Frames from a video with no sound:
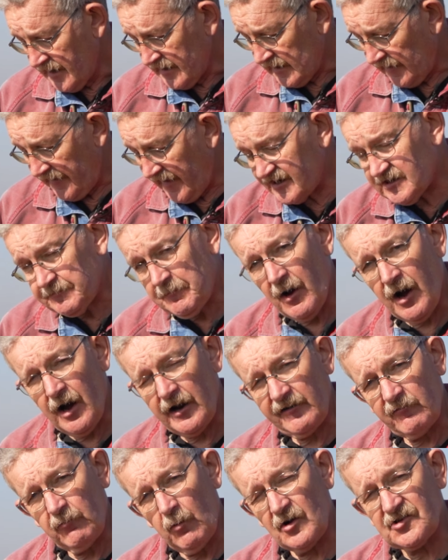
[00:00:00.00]
Now that's
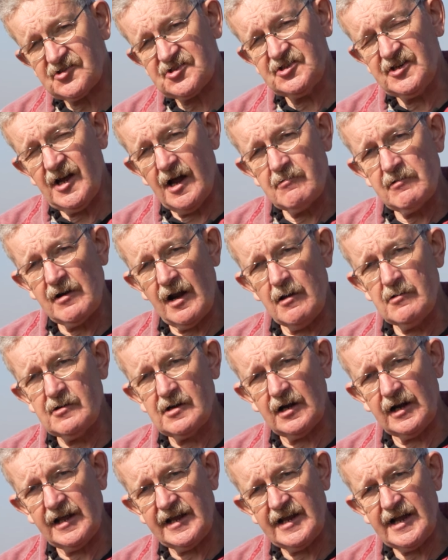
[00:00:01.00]
part of what's known
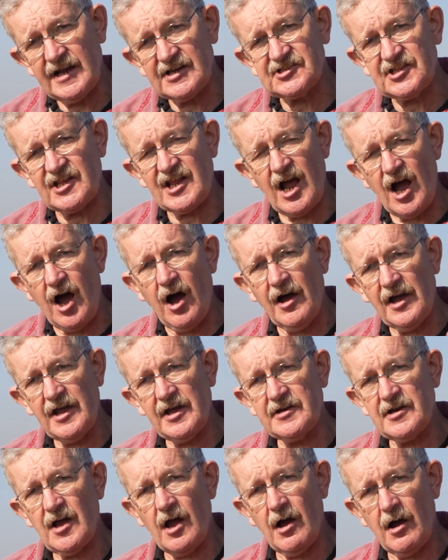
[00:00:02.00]
locally as the
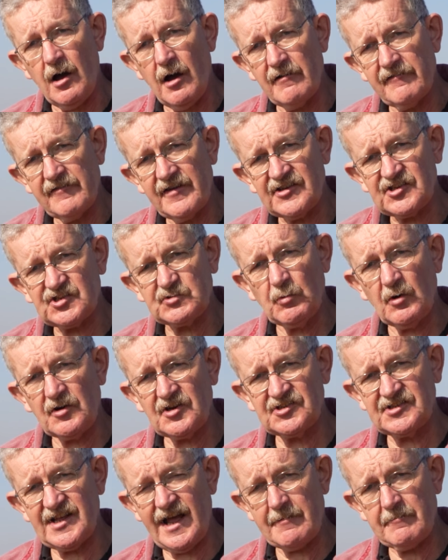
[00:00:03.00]
iron harvest. What
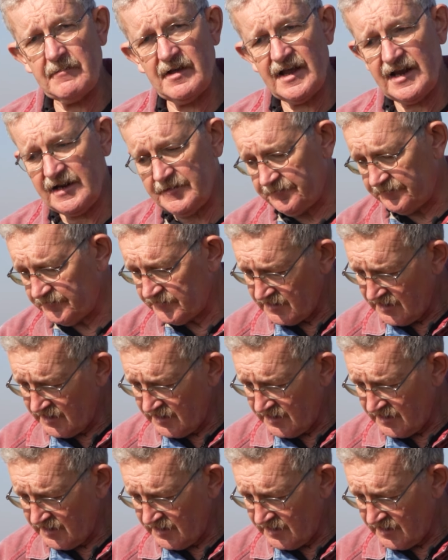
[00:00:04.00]
does that mean?